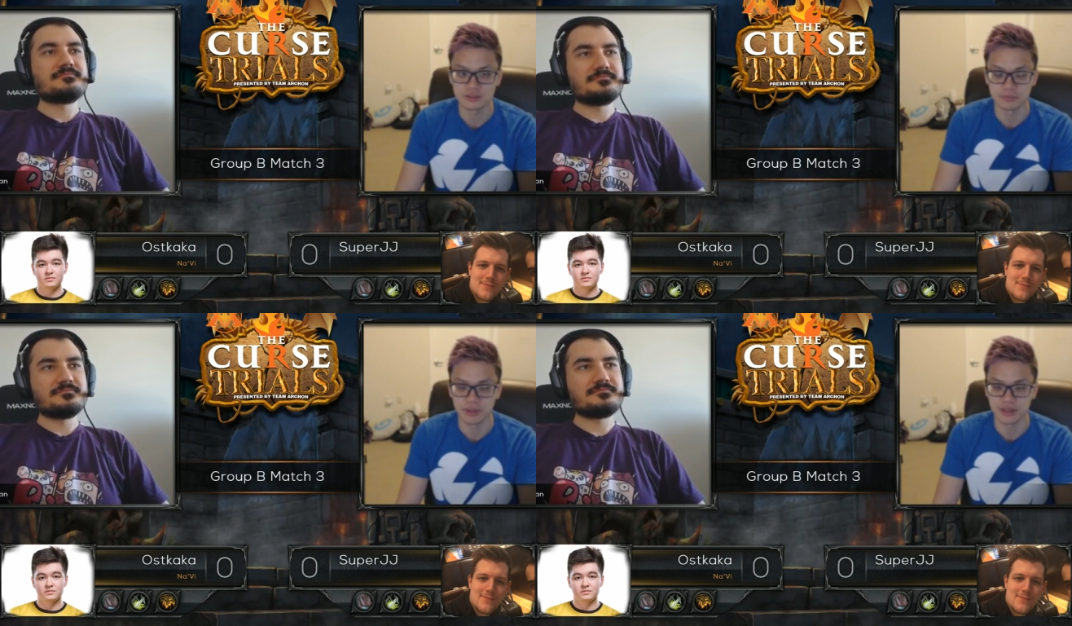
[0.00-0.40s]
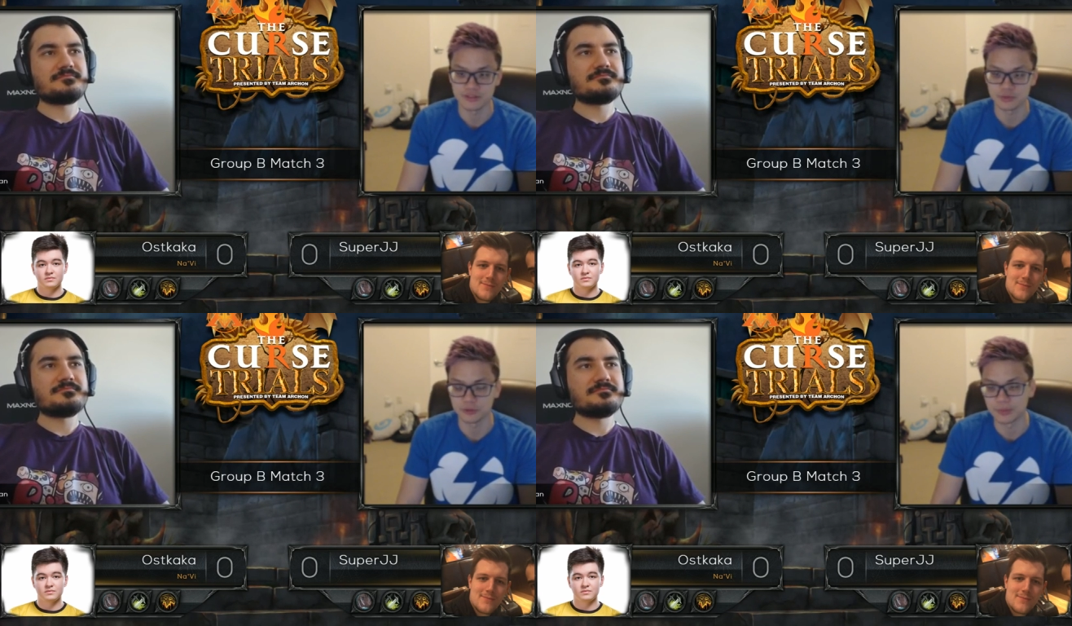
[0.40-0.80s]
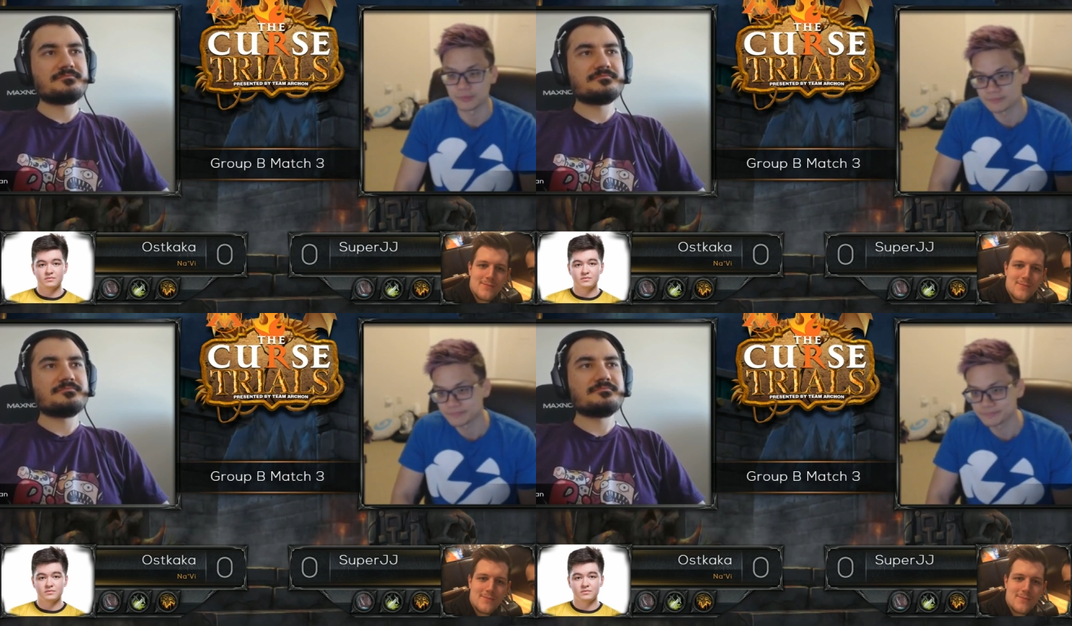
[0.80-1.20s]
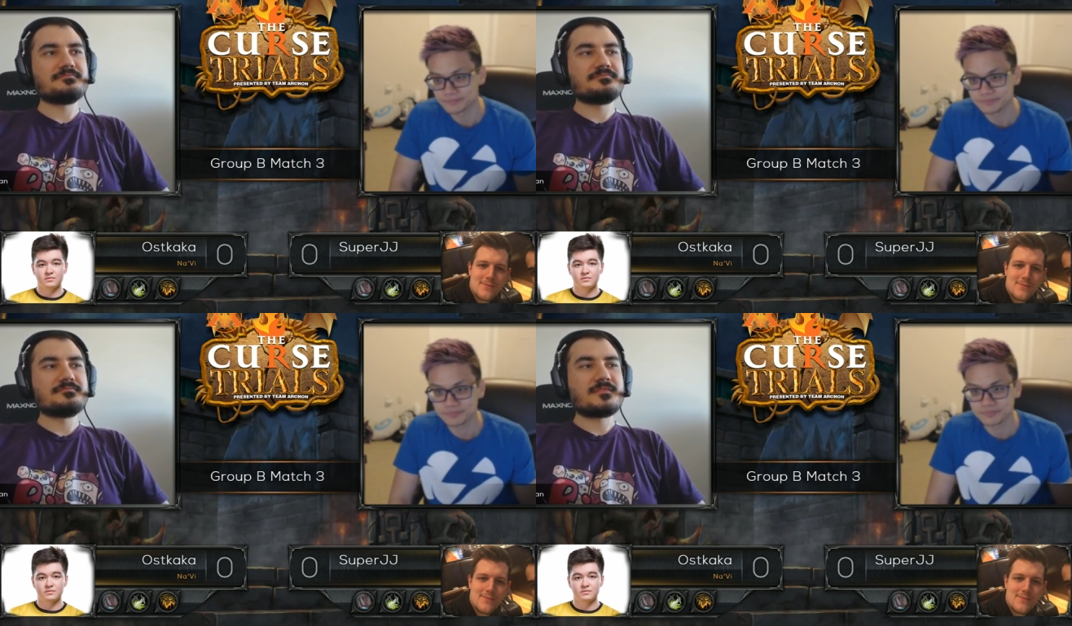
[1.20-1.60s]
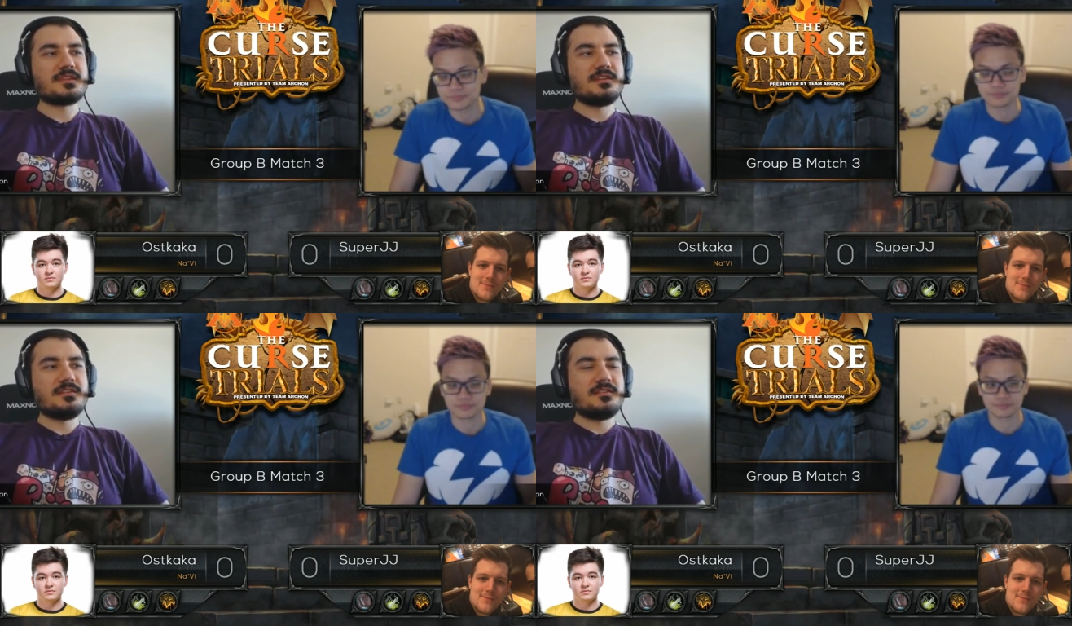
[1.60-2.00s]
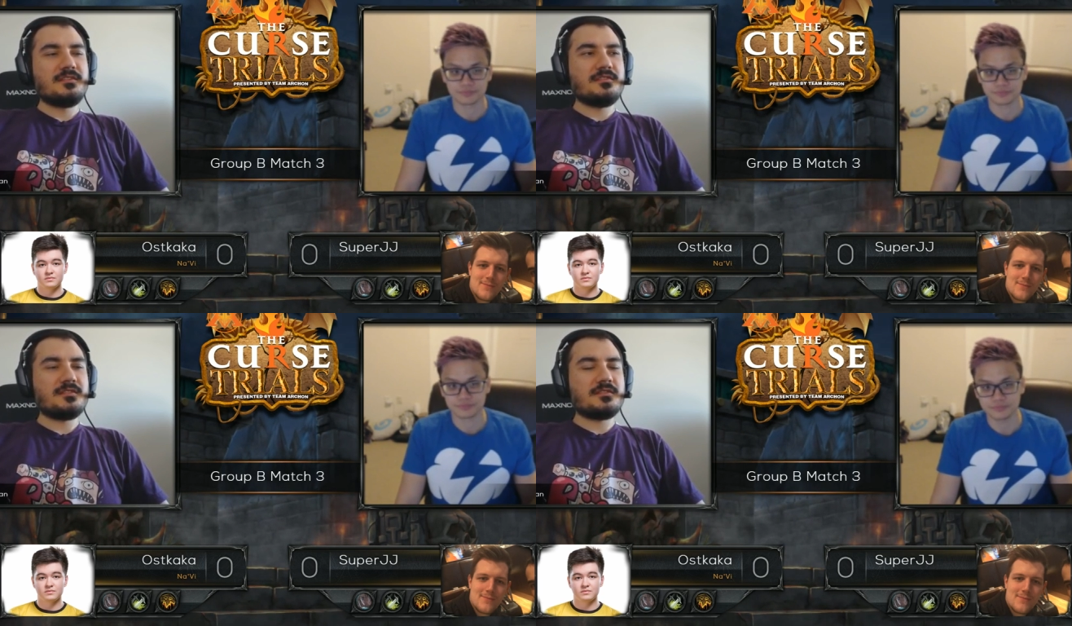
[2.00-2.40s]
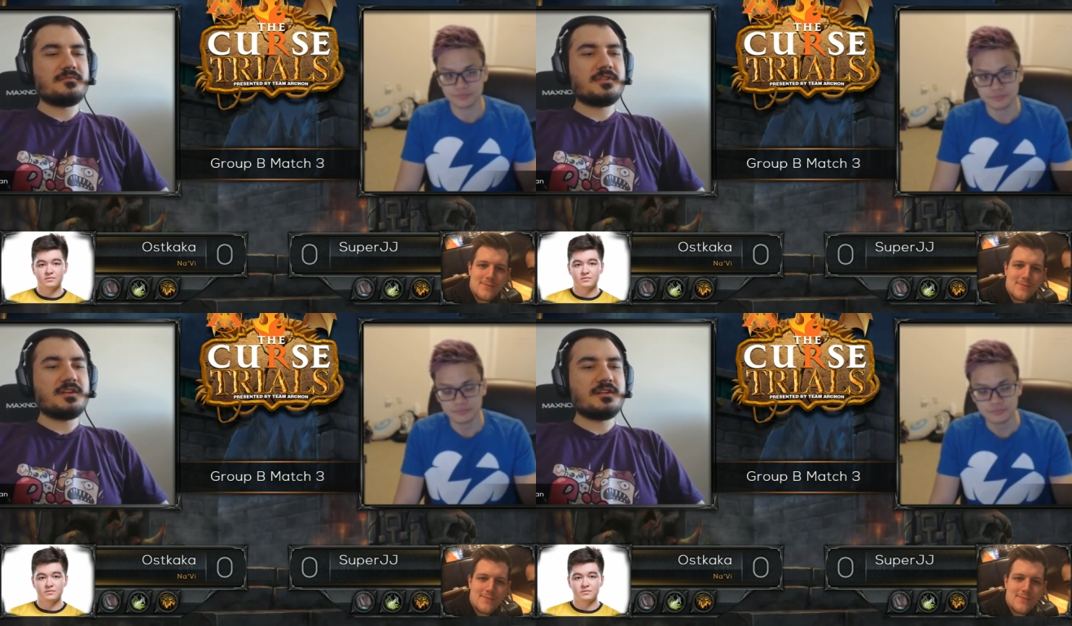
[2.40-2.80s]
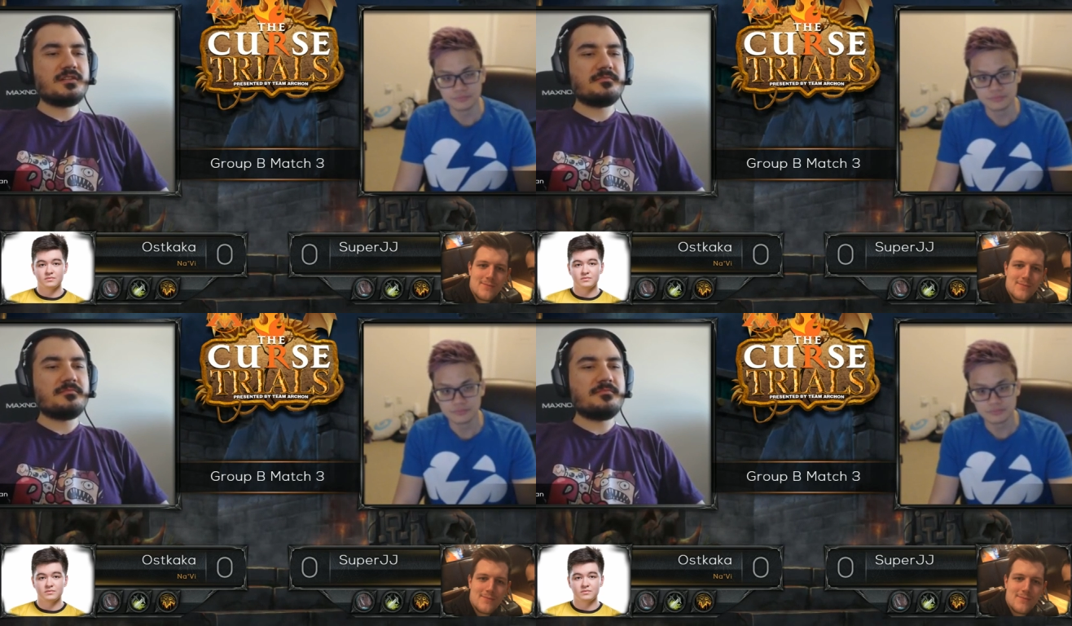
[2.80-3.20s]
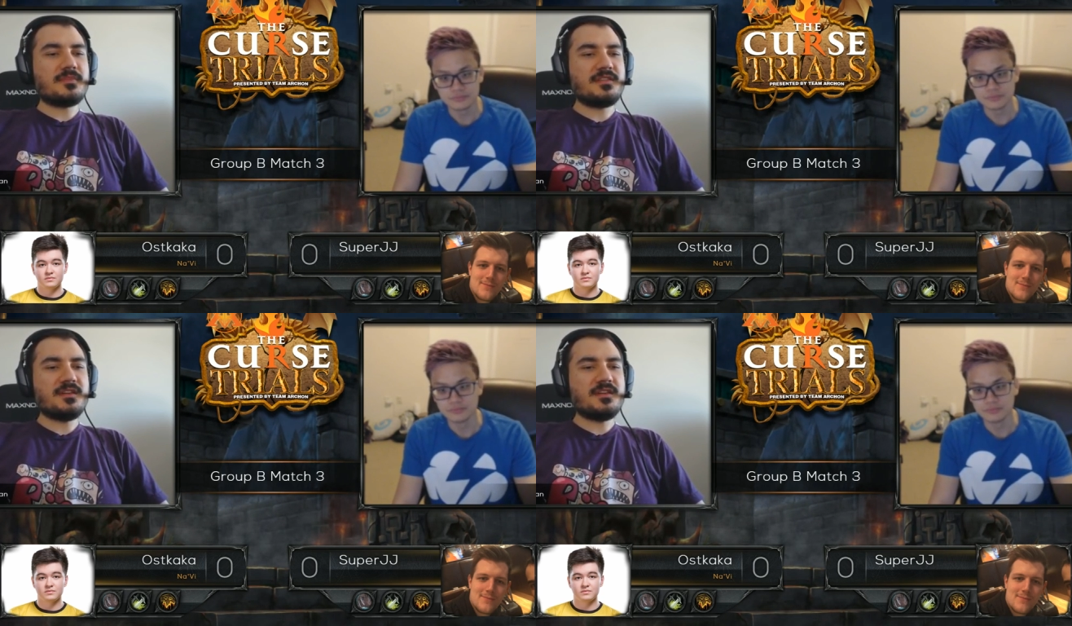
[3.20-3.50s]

Speaker 1: play in this tournament. Yeah. I